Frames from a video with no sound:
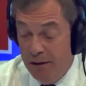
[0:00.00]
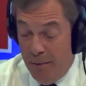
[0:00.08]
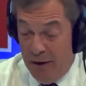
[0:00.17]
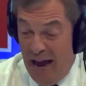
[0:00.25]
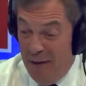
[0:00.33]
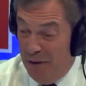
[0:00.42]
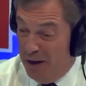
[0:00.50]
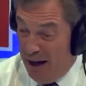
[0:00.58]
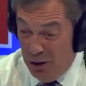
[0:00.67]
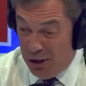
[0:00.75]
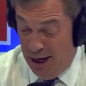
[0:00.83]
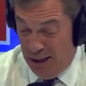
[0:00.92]
And the
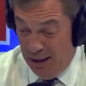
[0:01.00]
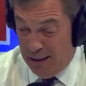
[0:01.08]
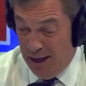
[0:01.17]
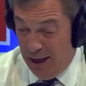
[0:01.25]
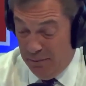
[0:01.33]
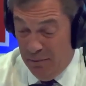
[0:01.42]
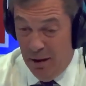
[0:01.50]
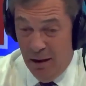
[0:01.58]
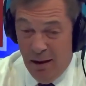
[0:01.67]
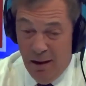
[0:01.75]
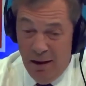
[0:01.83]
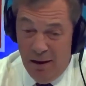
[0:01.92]
negotiating team,
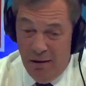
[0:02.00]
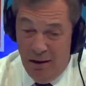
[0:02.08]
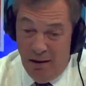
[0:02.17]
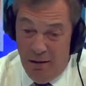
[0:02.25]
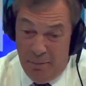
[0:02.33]
you know,